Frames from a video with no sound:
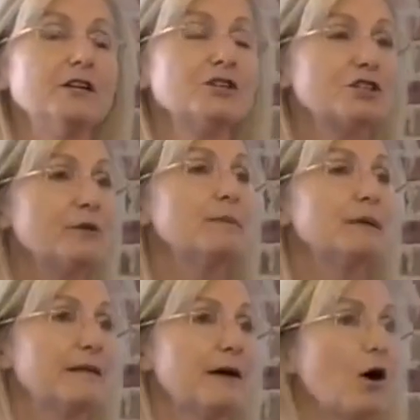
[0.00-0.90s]
She would
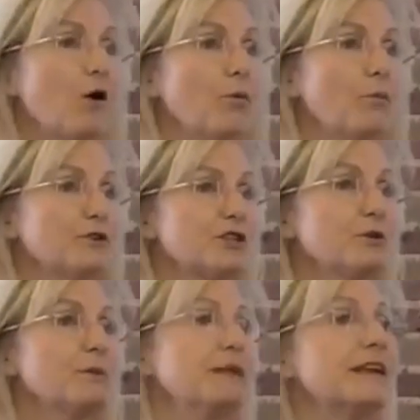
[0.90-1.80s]
be the hope. She
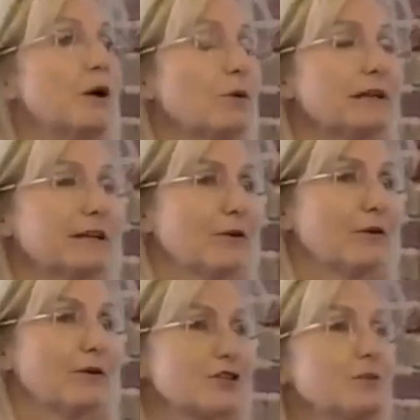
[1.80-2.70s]
would be the only
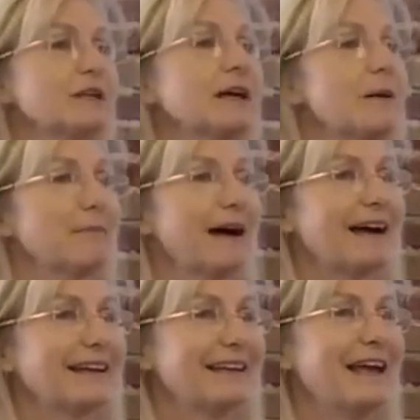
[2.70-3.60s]
girl. She would come
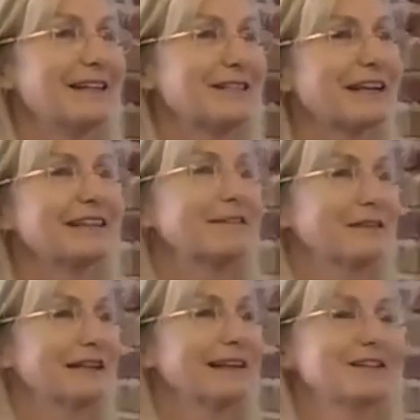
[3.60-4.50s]
back and educate the
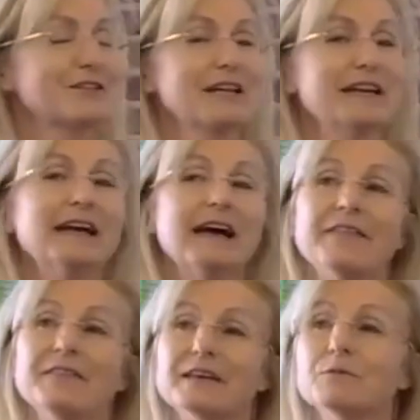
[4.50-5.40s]
village.
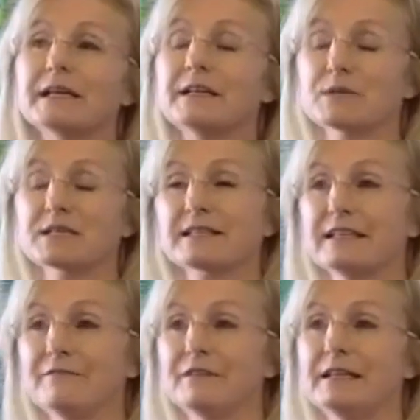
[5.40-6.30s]
And then when he was
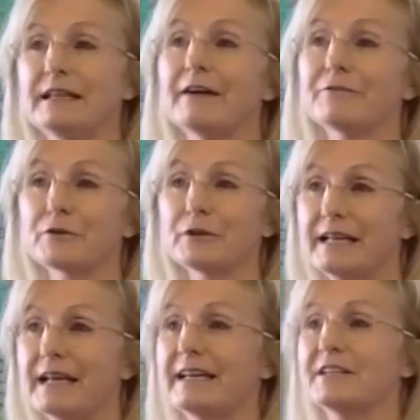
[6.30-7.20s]
leaving, after he
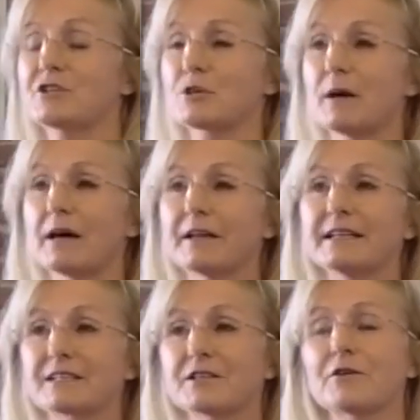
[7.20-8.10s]
handed Shabana
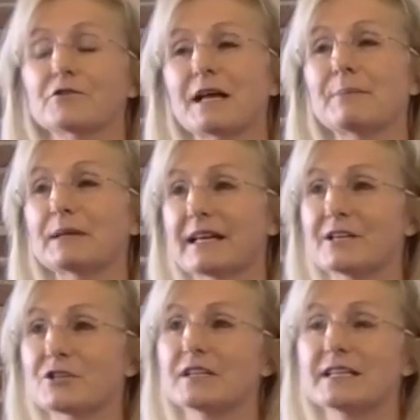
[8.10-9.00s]
his daughter's
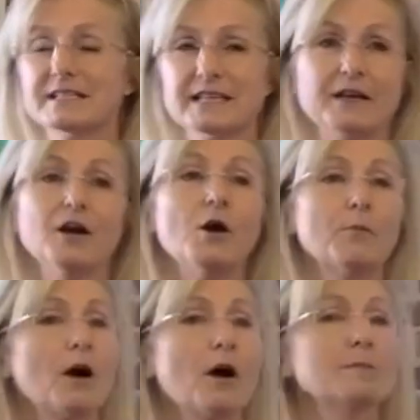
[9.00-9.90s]
application, he said,
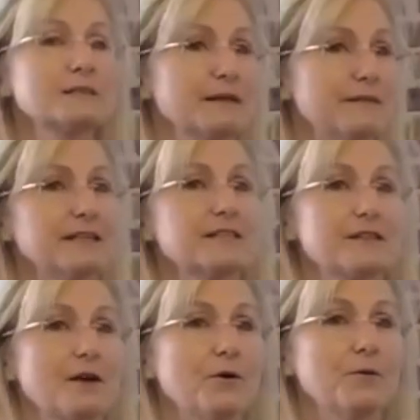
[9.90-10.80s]
promise me this
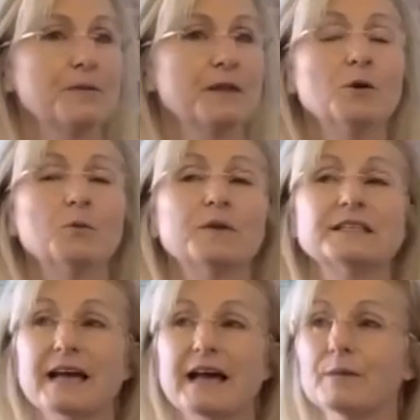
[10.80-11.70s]
though, when the
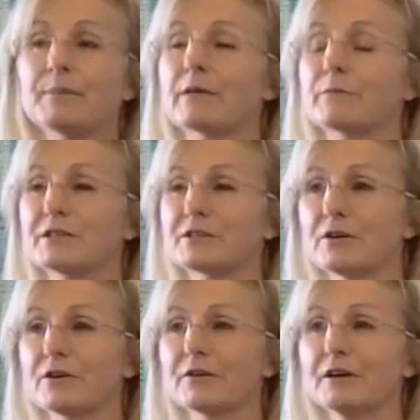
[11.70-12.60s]
Taliban
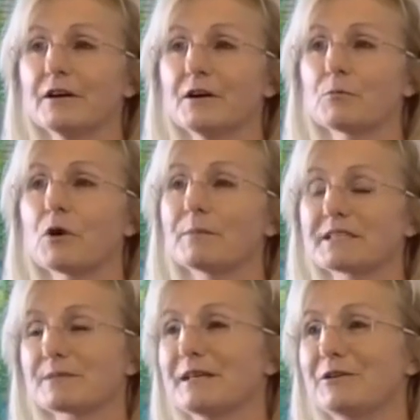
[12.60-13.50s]
return,
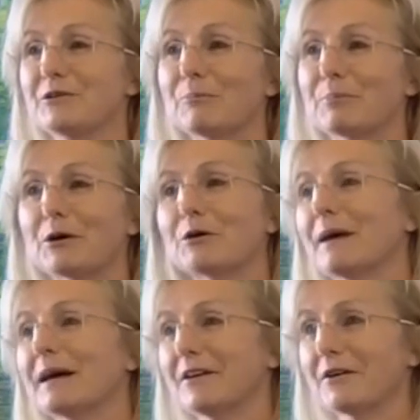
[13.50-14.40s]
promise me you'll burn
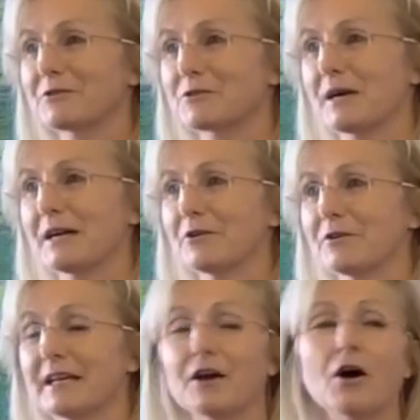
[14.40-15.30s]
my daughter's
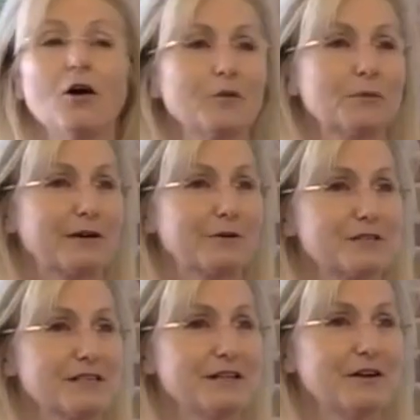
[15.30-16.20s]
record and all the
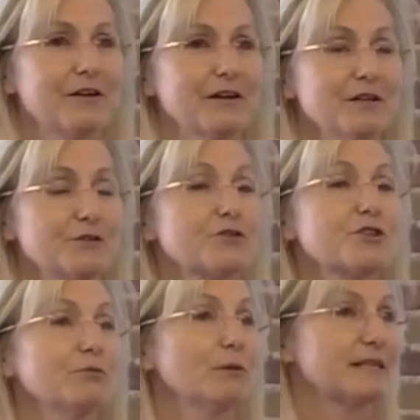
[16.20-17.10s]
records here so
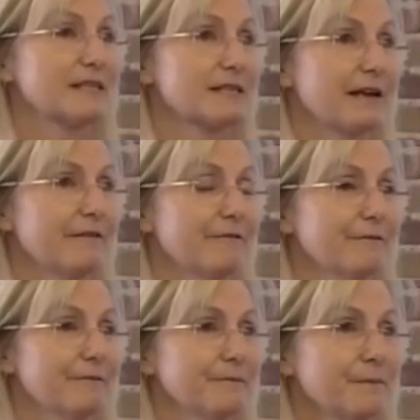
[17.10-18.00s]
she will be safe.
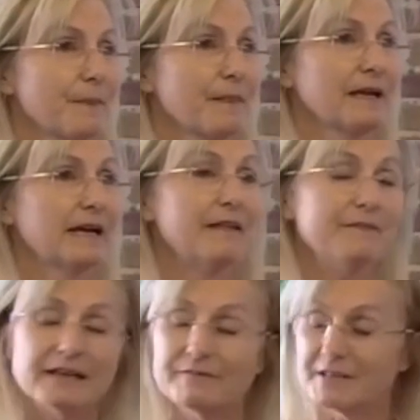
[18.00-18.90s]

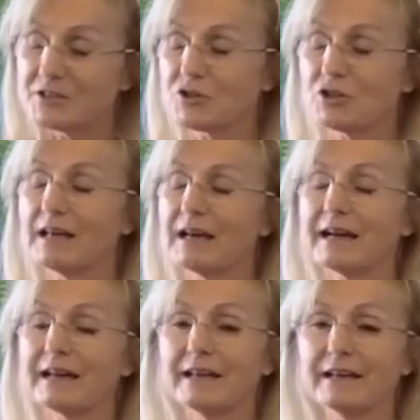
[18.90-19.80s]
And then this
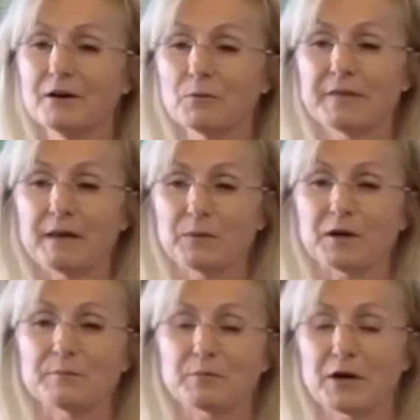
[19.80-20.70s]
July, when they went
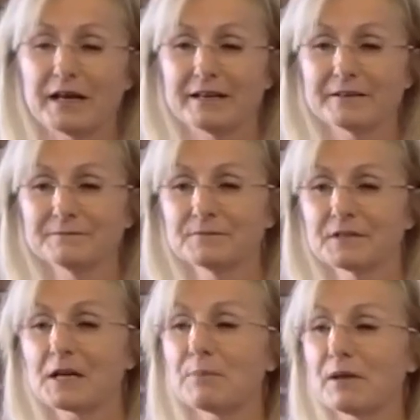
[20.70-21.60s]
on break,
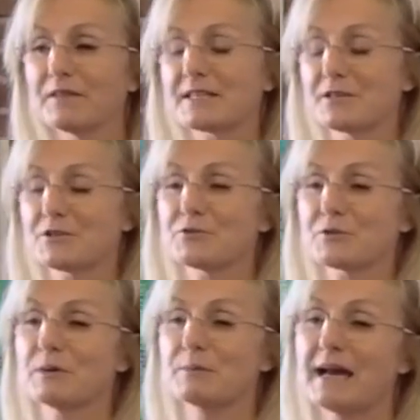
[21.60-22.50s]
a couple of the sisters
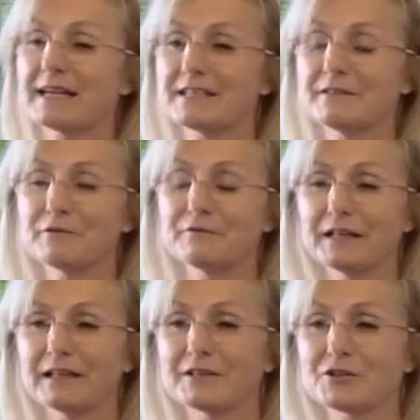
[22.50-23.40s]
went back to their
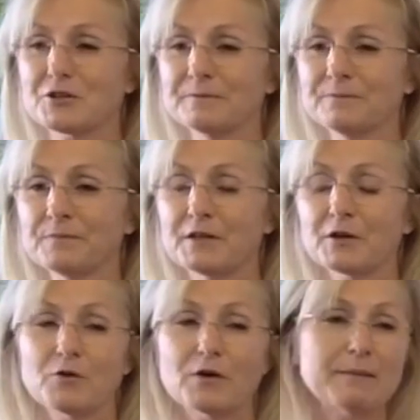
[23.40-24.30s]
village their
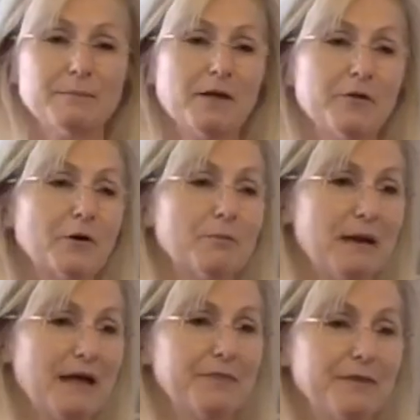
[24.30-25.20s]
grandmother
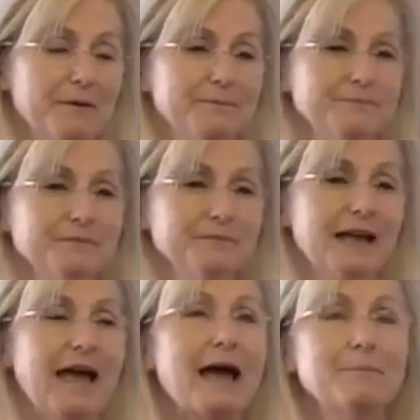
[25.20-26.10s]
met them,
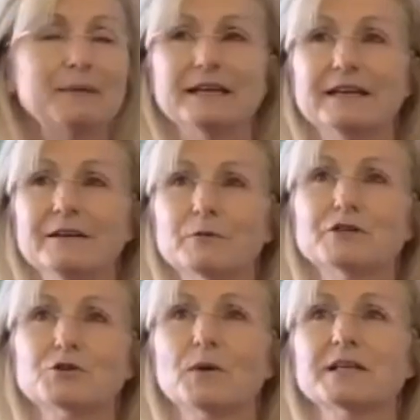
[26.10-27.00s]
happy,
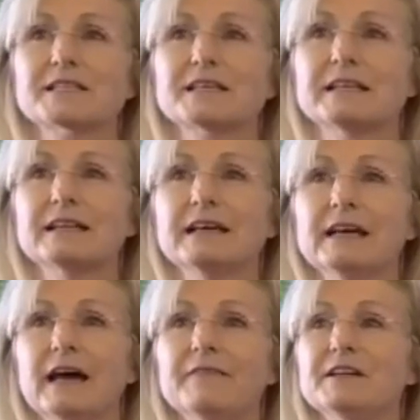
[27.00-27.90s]
rejoicing,
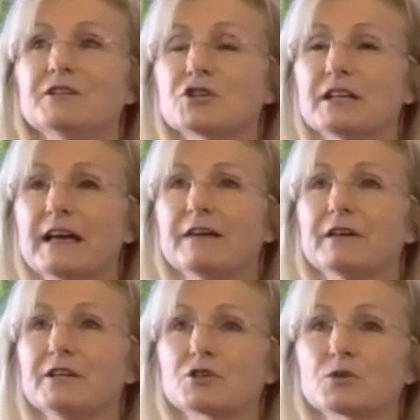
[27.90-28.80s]
and then she
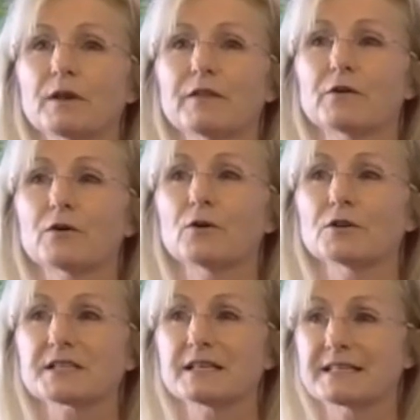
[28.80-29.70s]
gave each one of the
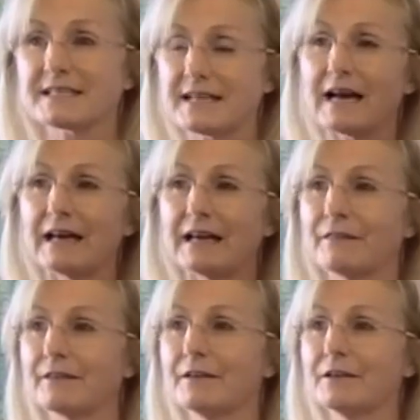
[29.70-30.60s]
girls a scythe,
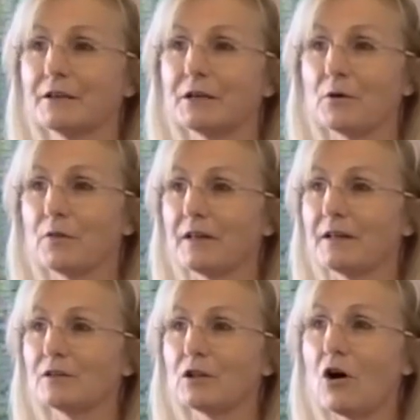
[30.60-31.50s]
you know,
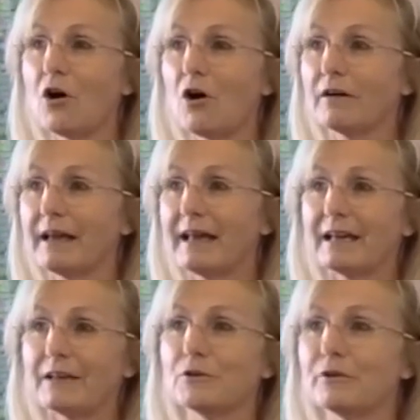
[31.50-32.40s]
the long
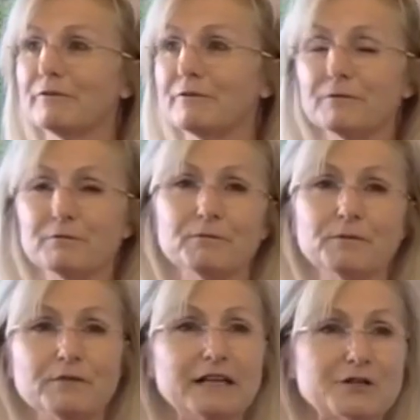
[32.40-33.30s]
handled
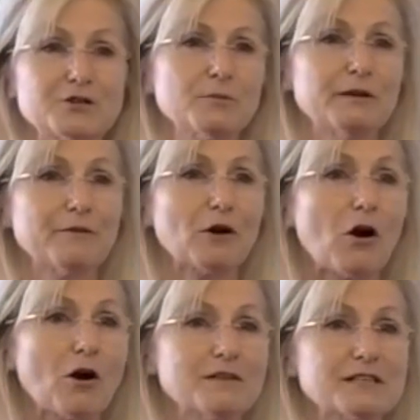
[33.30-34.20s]
instrument for
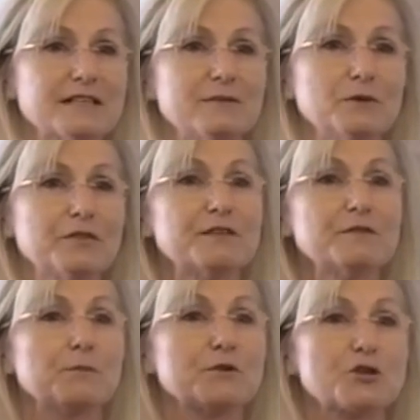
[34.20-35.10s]
harvesting with the
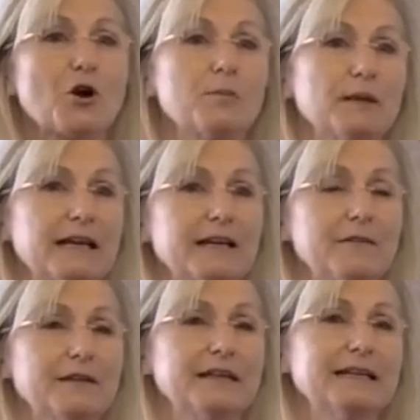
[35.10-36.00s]
sharp blade
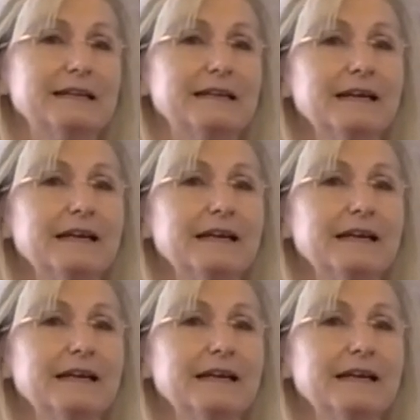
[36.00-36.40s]
on the end.